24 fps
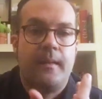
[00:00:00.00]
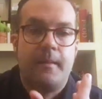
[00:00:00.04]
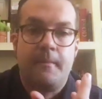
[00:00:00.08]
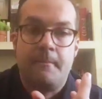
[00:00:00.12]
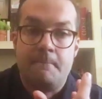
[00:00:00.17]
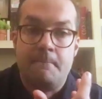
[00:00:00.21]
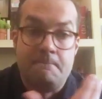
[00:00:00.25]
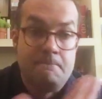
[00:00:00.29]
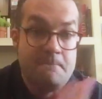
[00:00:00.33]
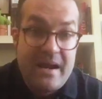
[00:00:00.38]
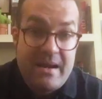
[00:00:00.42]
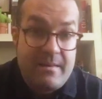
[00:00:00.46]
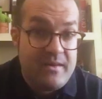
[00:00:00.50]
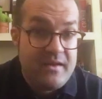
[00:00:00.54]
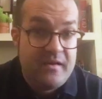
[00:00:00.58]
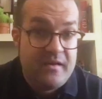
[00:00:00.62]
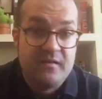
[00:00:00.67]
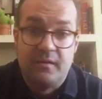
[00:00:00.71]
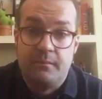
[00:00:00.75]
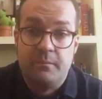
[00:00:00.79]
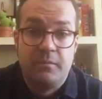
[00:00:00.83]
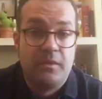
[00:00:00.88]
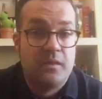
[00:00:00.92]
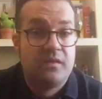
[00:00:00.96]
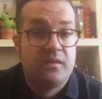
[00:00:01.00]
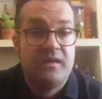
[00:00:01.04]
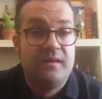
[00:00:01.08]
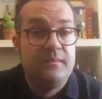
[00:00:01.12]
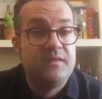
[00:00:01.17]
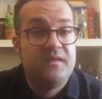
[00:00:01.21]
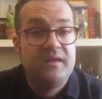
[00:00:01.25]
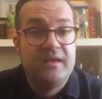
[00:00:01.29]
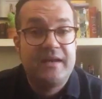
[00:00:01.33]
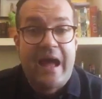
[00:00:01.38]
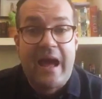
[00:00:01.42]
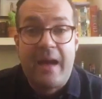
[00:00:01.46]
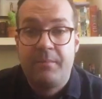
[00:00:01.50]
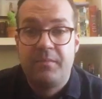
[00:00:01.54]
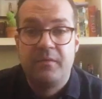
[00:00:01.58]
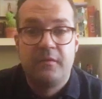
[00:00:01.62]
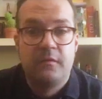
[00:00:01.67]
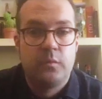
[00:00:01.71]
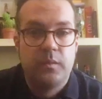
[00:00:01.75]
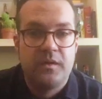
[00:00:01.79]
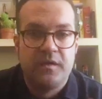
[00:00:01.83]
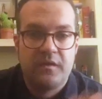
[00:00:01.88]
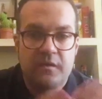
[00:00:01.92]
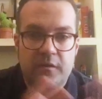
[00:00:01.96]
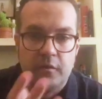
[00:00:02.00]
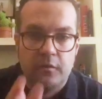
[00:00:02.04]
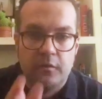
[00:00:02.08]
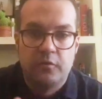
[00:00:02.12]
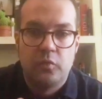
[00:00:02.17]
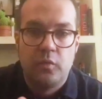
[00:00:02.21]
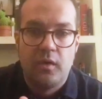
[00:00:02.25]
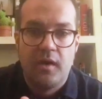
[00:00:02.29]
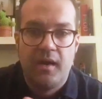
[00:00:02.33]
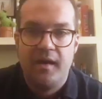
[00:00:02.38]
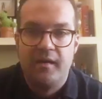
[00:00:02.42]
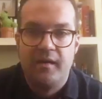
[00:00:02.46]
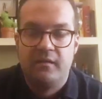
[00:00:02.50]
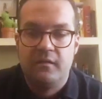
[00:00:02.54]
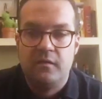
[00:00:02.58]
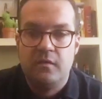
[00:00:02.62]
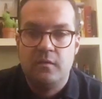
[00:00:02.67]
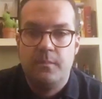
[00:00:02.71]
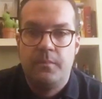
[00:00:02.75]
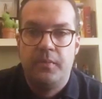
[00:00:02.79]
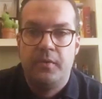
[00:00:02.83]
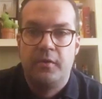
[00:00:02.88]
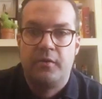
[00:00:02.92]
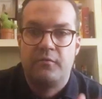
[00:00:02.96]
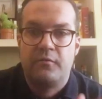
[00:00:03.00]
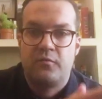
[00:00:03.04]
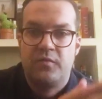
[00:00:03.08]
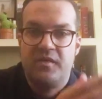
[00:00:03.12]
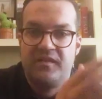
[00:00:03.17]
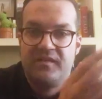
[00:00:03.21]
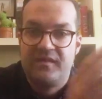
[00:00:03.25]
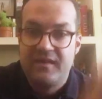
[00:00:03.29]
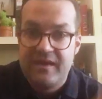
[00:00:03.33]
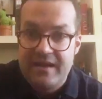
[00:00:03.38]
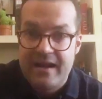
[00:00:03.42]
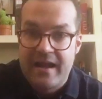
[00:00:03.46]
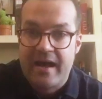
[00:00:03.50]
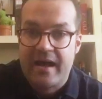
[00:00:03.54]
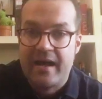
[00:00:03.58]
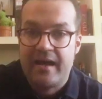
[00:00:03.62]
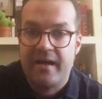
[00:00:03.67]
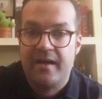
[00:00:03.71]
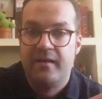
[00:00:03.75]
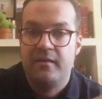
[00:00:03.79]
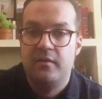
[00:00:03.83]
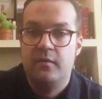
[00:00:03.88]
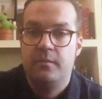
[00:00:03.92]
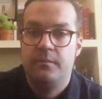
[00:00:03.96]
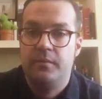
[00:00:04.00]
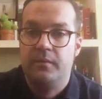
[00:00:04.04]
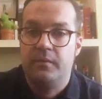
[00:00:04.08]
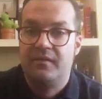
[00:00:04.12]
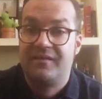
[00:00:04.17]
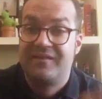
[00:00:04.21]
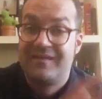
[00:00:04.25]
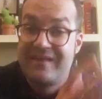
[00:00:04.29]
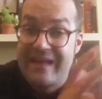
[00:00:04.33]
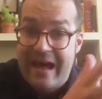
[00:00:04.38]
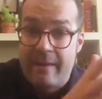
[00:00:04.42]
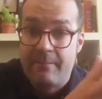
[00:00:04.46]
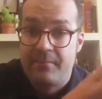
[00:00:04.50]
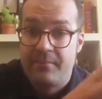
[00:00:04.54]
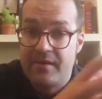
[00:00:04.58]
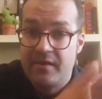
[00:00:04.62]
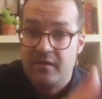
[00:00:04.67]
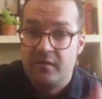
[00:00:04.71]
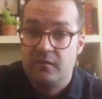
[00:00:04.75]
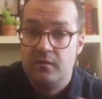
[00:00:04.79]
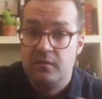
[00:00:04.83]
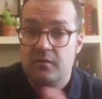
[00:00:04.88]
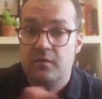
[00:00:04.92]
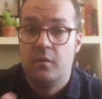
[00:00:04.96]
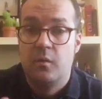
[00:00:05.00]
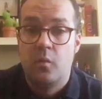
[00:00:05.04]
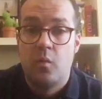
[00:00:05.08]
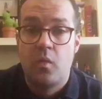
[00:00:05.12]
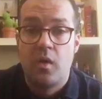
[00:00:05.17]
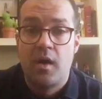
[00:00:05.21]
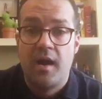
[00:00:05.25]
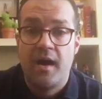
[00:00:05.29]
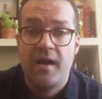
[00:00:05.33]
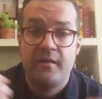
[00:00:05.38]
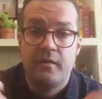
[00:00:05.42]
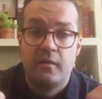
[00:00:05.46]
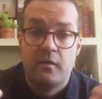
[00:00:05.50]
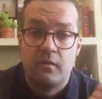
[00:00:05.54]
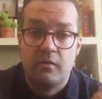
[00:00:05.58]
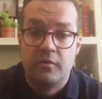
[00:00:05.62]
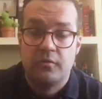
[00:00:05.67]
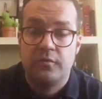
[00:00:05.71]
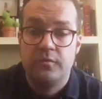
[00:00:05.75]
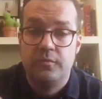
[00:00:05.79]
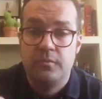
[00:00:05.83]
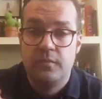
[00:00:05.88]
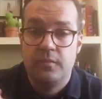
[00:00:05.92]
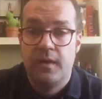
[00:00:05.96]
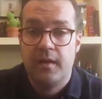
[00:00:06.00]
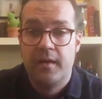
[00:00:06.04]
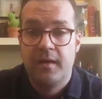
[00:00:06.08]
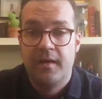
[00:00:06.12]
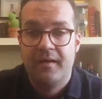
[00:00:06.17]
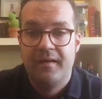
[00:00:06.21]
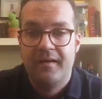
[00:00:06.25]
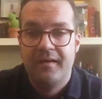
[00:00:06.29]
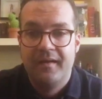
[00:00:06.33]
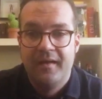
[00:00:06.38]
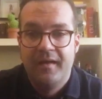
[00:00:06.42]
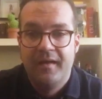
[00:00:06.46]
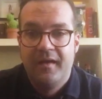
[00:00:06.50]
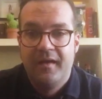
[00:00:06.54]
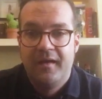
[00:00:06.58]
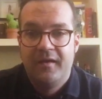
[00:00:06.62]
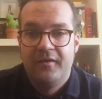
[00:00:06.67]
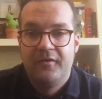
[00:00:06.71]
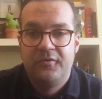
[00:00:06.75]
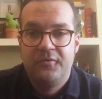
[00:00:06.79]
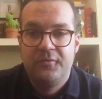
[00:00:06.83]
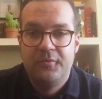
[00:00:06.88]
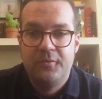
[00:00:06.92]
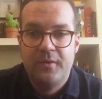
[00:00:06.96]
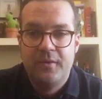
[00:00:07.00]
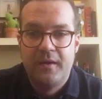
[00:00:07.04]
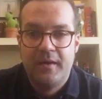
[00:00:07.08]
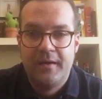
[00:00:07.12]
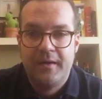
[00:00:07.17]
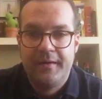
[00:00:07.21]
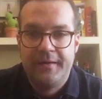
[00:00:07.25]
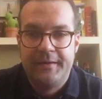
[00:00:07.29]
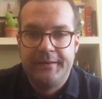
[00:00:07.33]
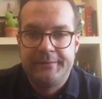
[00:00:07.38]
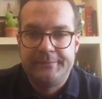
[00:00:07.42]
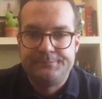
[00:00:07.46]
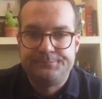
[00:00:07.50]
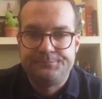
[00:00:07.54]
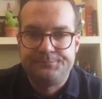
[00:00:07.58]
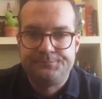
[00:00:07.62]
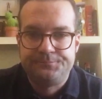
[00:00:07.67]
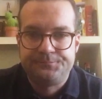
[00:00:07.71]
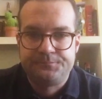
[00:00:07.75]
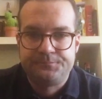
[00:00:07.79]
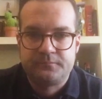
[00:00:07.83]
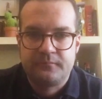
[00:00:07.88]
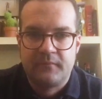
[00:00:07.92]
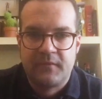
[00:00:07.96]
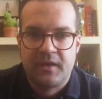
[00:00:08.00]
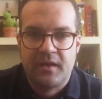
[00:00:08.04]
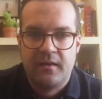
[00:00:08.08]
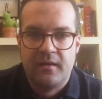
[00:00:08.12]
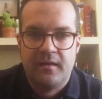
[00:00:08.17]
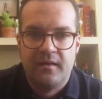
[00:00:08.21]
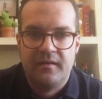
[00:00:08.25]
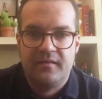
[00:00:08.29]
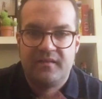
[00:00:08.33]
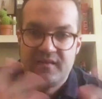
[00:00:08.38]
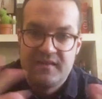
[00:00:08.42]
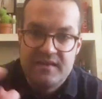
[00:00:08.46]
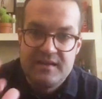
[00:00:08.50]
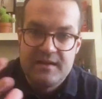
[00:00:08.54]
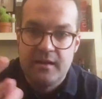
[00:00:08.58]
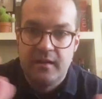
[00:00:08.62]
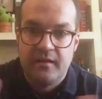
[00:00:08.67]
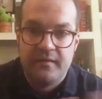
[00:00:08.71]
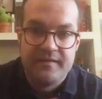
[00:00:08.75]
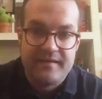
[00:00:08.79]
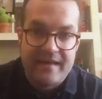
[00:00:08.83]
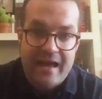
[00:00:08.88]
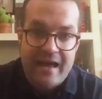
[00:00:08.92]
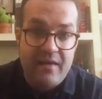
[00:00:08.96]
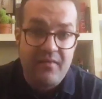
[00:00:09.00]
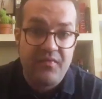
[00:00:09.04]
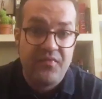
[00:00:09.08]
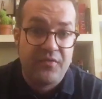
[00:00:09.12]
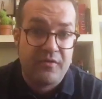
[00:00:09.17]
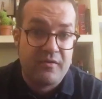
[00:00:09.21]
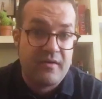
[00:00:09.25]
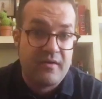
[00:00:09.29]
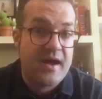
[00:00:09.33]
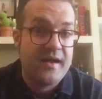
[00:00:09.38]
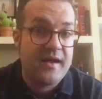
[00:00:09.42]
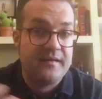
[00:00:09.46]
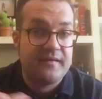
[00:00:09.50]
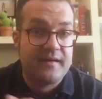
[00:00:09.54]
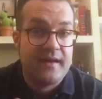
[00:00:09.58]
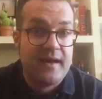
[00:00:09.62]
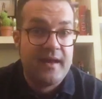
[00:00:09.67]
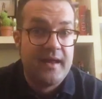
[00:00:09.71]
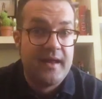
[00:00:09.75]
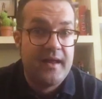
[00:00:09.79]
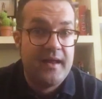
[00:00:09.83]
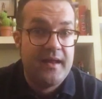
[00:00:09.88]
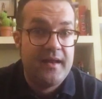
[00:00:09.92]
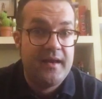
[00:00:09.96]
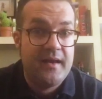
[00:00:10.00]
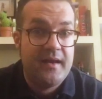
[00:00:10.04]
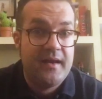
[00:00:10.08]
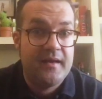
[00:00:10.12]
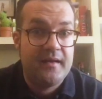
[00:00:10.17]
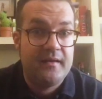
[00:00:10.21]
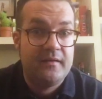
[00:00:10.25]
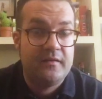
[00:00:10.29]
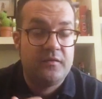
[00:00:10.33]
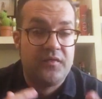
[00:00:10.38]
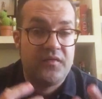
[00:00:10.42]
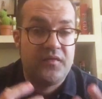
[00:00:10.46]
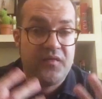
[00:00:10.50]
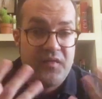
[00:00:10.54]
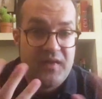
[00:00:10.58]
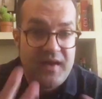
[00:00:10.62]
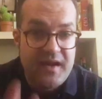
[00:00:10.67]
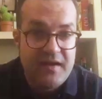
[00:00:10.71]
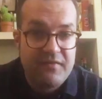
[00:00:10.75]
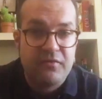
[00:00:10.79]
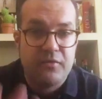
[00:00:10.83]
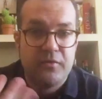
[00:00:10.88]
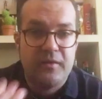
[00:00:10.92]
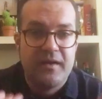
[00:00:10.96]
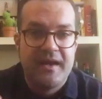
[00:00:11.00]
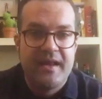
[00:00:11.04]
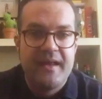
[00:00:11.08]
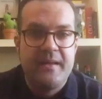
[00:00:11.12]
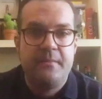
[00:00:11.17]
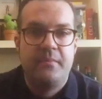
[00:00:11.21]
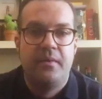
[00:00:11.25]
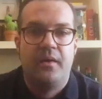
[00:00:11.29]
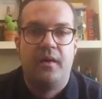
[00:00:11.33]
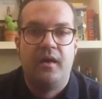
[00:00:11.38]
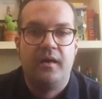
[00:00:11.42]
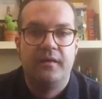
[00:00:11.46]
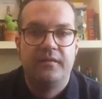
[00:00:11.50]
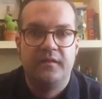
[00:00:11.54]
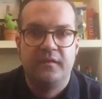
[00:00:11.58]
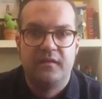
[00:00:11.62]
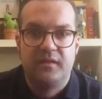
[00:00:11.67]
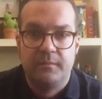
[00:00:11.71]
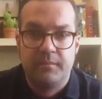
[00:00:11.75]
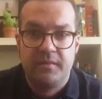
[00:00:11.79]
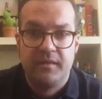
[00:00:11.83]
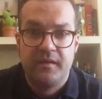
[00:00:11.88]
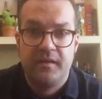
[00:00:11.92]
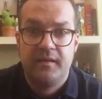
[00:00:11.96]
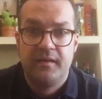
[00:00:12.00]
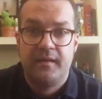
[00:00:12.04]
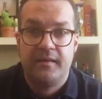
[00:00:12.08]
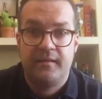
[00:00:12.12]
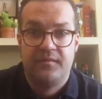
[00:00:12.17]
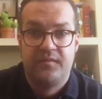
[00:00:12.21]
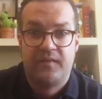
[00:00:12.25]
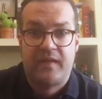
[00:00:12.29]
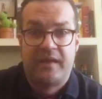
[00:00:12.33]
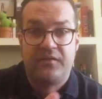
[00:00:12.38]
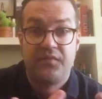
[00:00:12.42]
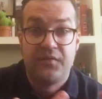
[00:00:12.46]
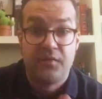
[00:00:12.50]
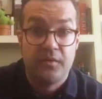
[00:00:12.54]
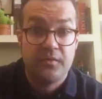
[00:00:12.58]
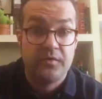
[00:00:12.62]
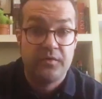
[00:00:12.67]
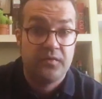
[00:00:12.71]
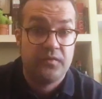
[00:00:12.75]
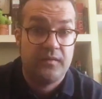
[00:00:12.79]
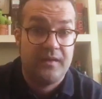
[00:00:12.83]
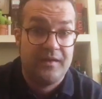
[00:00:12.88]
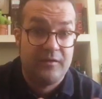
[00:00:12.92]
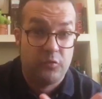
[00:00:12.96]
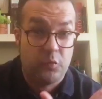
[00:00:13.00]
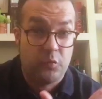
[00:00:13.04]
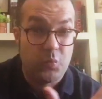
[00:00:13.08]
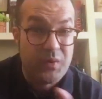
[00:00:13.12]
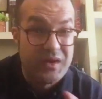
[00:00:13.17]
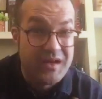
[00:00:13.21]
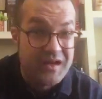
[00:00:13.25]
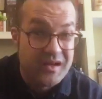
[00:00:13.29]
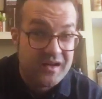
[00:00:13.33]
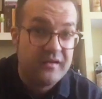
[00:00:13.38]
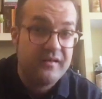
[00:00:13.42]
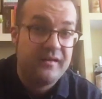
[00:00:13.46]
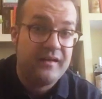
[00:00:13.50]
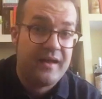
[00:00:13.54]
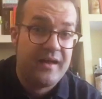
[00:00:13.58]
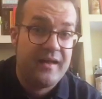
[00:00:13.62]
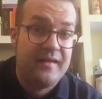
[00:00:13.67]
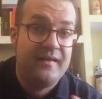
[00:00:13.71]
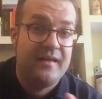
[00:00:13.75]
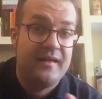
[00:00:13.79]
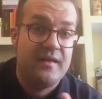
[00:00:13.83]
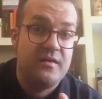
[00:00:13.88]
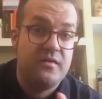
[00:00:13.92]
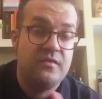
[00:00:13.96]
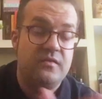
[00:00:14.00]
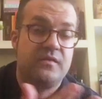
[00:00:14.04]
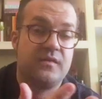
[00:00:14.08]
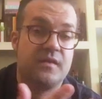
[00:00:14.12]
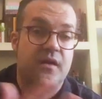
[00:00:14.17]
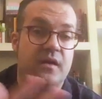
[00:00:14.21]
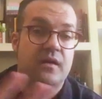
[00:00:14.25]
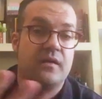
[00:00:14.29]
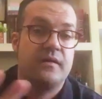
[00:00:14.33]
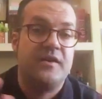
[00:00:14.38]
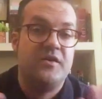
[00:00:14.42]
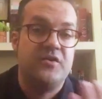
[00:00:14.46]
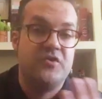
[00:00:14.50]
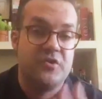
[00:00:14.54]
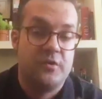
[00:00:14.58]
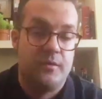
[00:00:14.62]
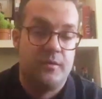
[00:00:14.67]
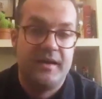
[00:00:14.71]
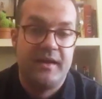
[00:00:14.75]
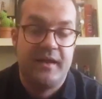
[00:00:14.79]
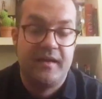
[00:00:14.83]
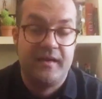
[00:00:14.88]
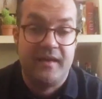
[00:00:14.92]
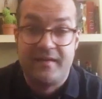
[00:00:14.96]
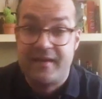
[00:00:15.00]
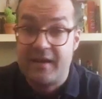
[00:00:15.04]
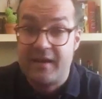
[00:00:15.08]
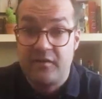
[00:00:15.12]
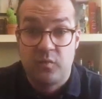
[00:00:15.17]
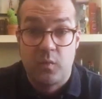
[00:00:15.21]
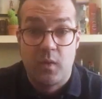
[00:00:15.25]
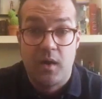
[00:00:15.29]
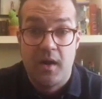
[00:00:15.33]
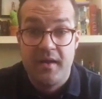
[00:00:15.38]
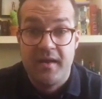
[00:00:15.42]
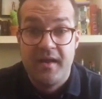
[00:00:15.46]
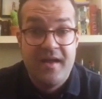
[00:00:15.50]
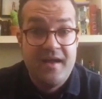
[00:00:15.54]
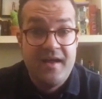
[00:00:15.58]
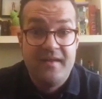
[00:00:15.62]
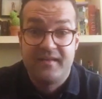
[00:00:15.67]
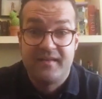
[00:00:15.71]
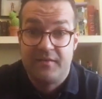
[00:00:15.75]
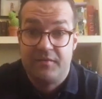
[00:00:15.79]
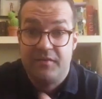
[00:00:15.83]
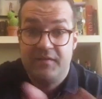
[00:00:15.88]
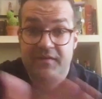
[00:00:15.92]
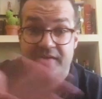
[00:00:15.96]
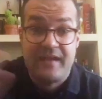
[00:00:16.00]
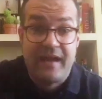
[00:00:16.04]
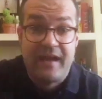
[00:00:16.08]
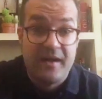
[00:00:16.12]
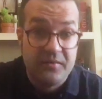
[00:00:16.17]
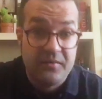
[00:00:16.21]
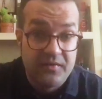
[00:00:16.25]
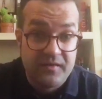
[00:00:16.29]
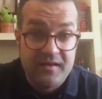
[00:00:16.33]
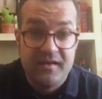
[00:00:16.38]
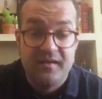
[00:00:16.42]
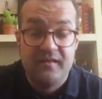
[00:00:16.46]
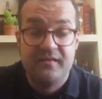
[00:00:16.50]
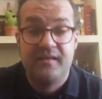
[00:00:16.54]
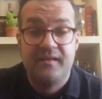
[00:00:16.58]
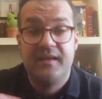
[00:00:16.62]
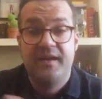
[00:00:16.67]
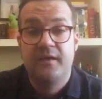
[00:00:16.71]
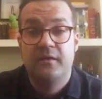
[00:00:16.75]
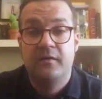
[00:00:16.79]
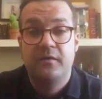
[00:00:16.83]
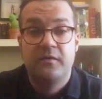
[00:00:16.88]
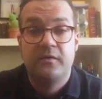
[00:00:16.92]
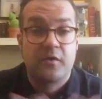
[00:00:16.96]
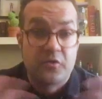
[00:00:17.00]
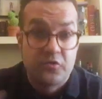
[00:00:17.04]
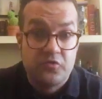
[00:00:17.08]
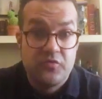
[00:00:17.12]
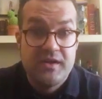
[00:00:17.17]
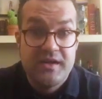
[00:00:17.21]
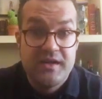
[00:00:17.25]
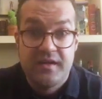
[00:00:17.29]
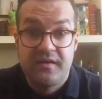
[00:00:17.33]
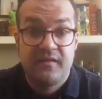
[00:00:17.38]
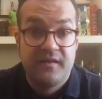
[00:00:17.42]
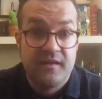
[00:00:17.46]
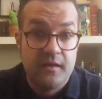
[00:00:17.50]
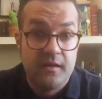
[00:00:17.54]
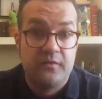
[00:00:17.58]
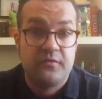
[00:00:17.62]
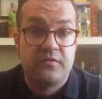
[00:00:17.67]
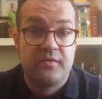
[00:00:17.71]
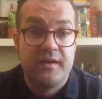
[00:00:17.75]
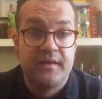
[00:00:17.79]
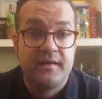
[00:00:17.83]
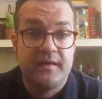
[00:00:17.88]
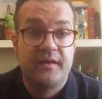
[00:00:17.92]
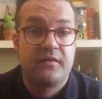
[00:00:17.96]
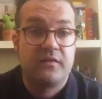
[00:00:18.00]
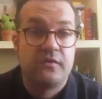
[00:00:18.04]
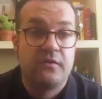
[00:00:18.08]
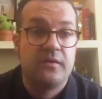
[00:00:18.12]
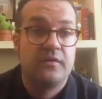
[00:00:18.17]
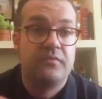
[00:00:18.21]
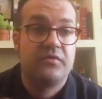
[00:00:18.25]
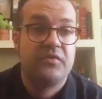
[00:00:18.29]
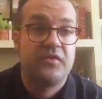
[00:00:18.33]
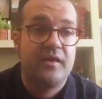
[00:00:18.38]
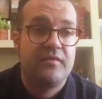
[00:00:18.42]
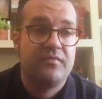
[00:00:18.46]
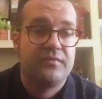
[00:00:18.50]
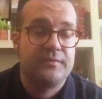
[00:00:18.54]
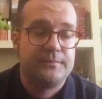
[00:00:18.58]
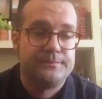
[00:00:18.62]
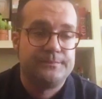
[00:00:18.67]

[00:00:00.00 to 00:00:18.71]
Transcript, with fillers: Maybe some the same thing happens with those wines. You put resina, you put sap into your wine or to uh, to um, uh, seal the amphoras, and uh, the flavor it imparts is something that at first is weird, and then you start enjoying it. And that's why seven thousand years later, the Greeks still drink that sort of stuff.